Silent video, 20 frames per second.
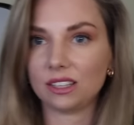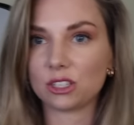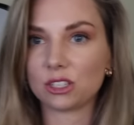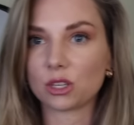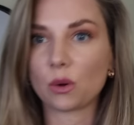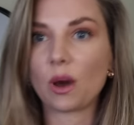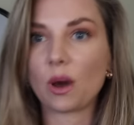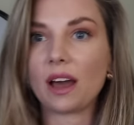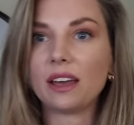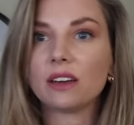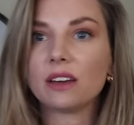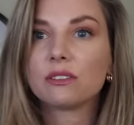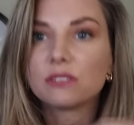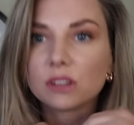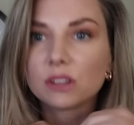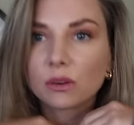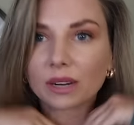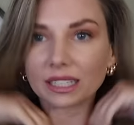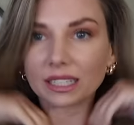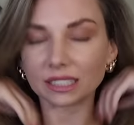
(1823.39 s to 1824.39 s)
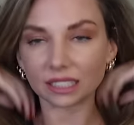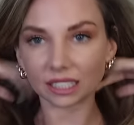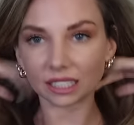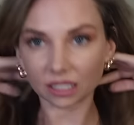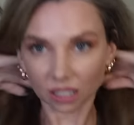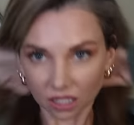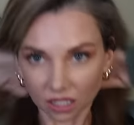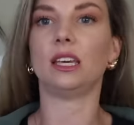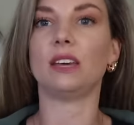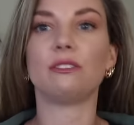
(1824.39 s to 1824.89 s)
So I have no
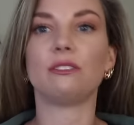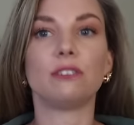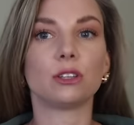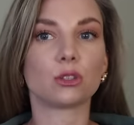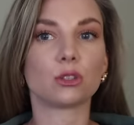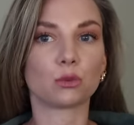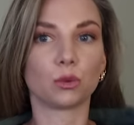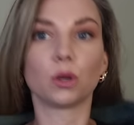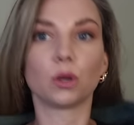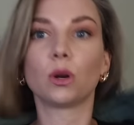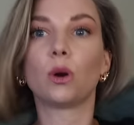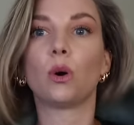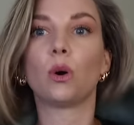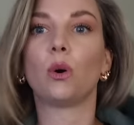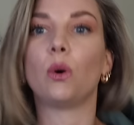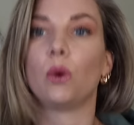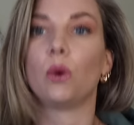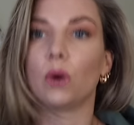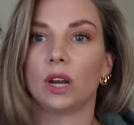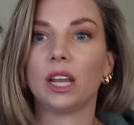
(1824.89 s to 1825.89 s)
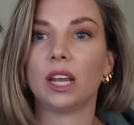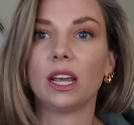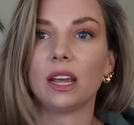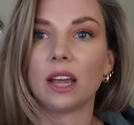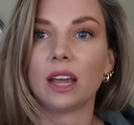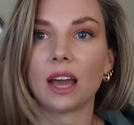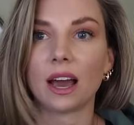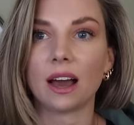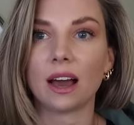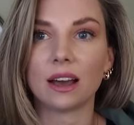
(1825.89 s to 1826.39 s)
idea if it's
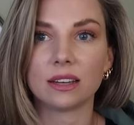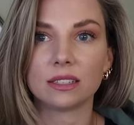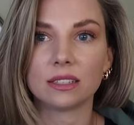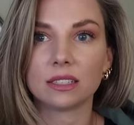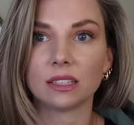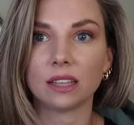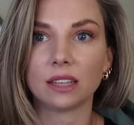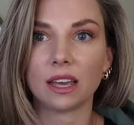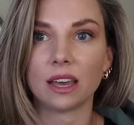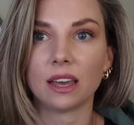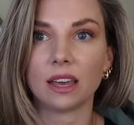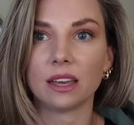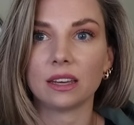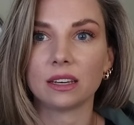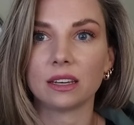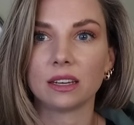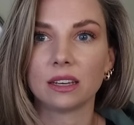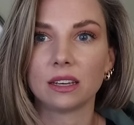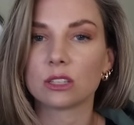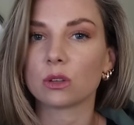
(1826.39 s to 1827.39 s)
recording at a delay.